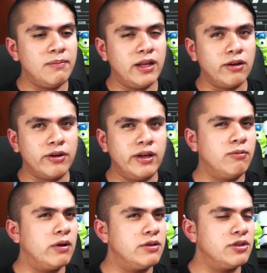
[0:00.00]
I'm like, okay,
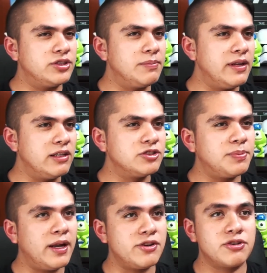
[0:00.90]
what does it mean in
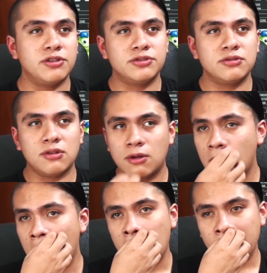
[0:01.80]
Spanish?
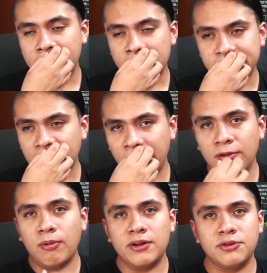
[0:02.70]
Because I
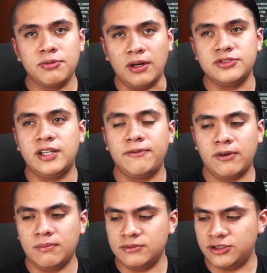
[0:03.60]
will want to translate
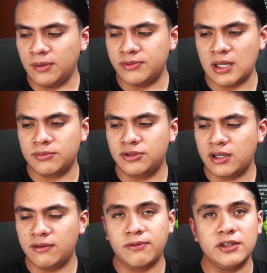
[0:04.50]
from sometimes.
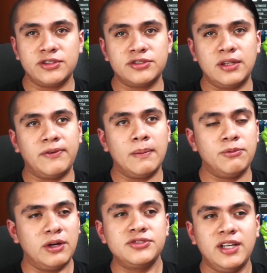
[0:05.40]
Okay, for instance, if I'm
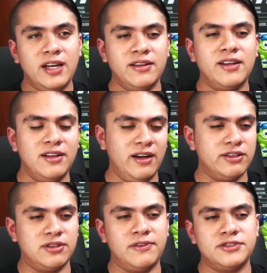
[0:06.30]
translating the
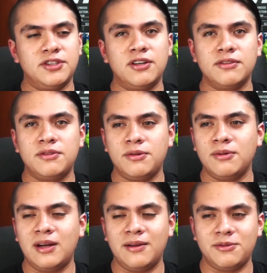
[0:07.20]
lyrics of a song
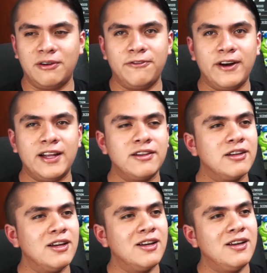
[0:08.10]
to a
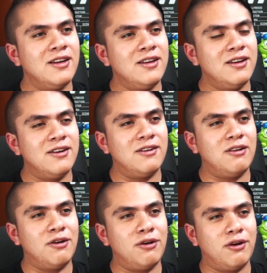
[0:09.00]
friend,
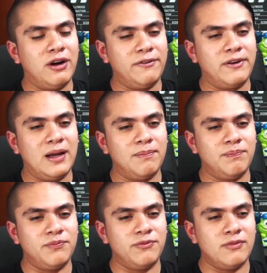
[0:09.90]
or if I
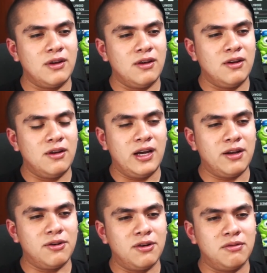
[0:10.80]

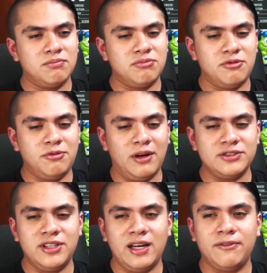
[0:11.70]
don't know,
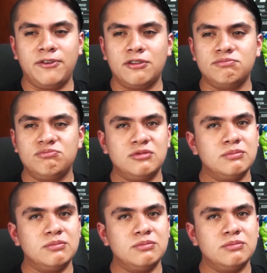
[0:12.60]
translating for